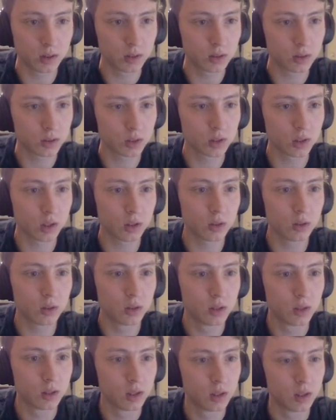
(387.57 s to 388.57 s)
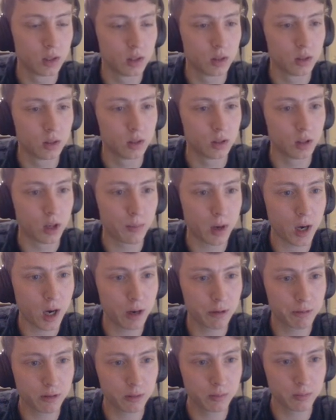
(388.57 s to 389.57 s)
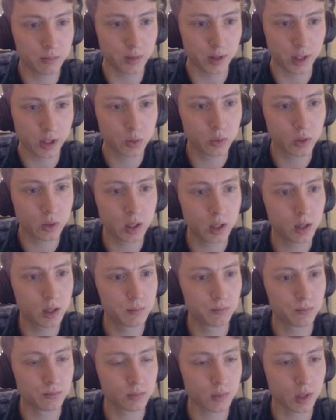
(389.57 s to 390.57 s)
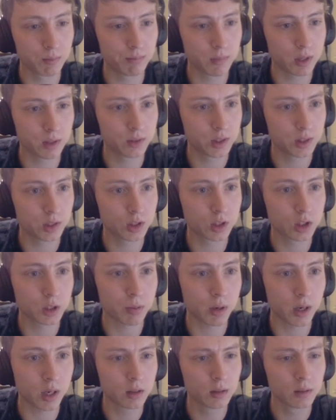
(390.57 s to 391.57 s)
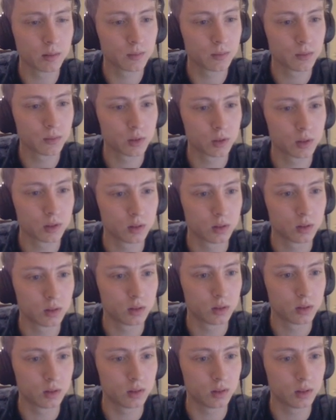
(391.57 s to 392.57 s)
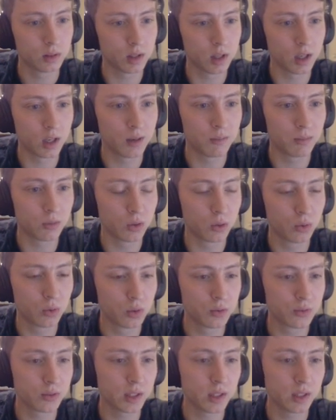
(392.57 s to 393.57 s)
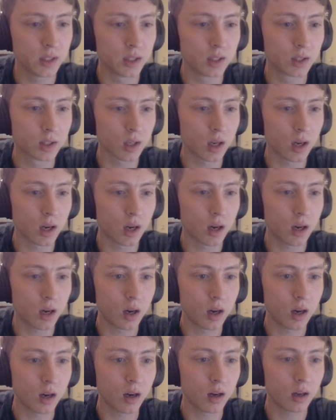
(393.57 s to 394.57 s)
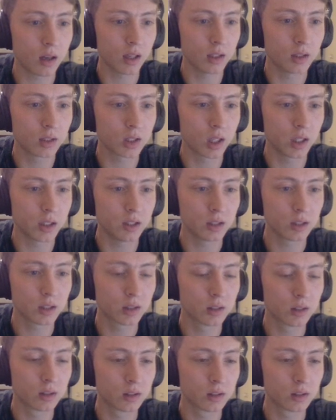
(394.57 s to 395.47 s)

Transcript: So apart from this one here, Map versus Japan, all of these are in Chinese,